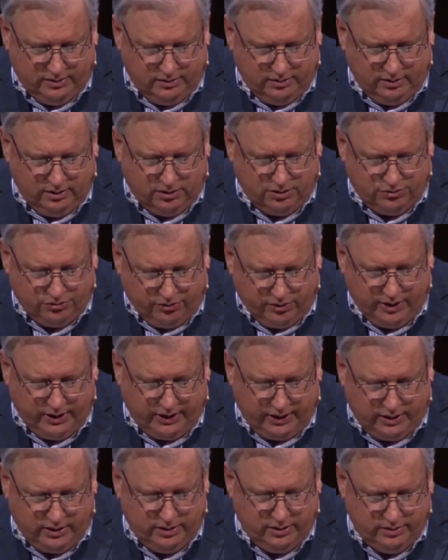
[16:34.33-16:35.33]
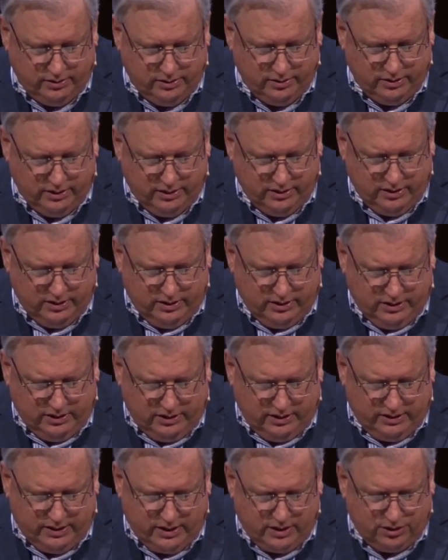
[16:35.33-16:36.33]
and drink,
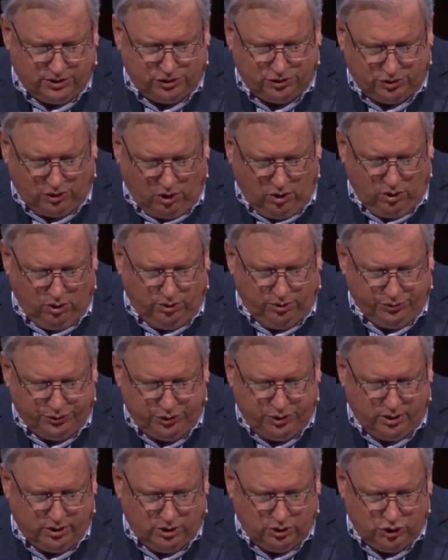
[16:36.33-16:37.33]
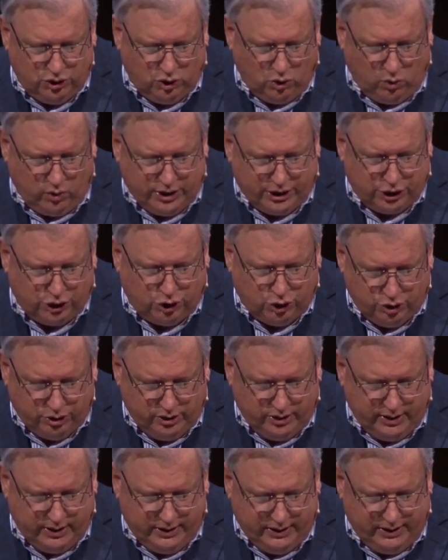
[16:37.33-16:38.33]
and that his soul should enjoy
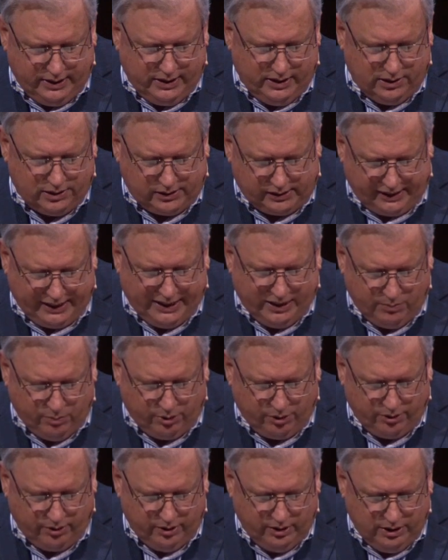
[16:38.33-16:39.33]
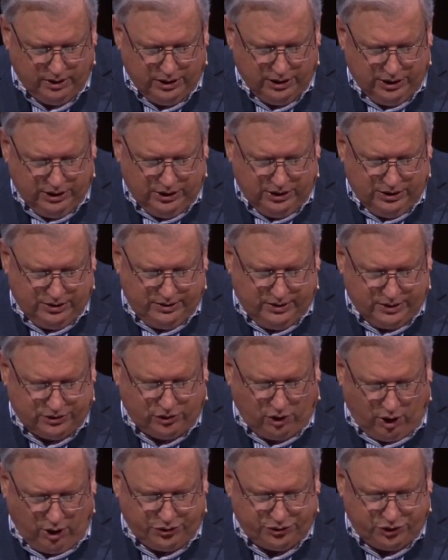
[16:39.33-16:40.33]
good in his labor. This
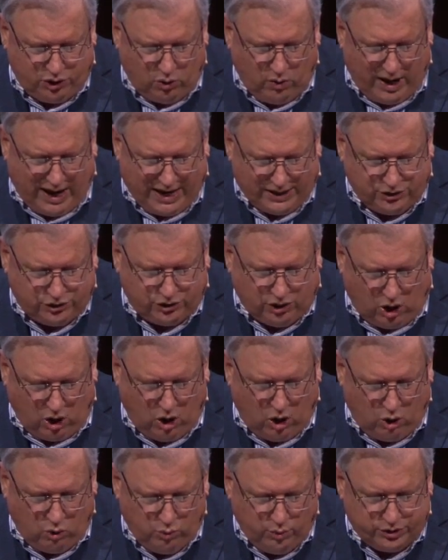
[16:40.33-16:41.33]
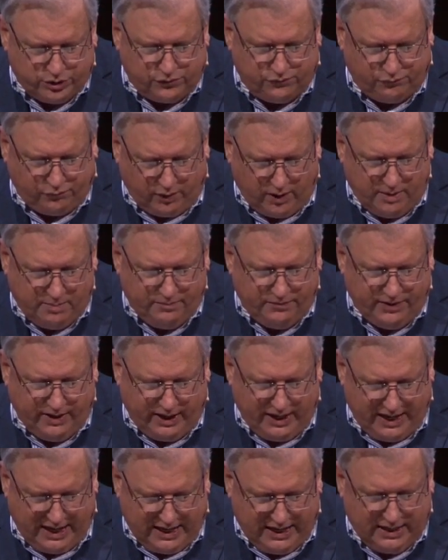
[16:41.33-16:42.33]
also I saw was from the
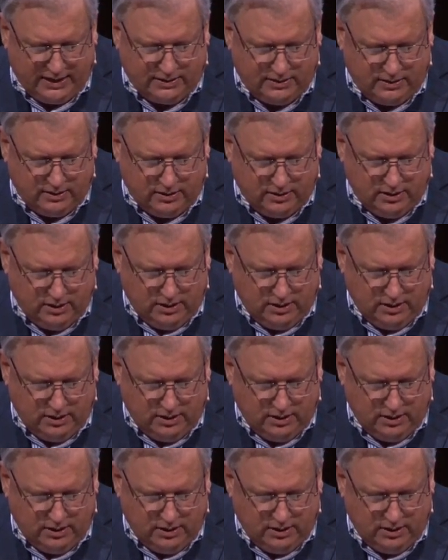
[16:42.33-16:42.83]
hand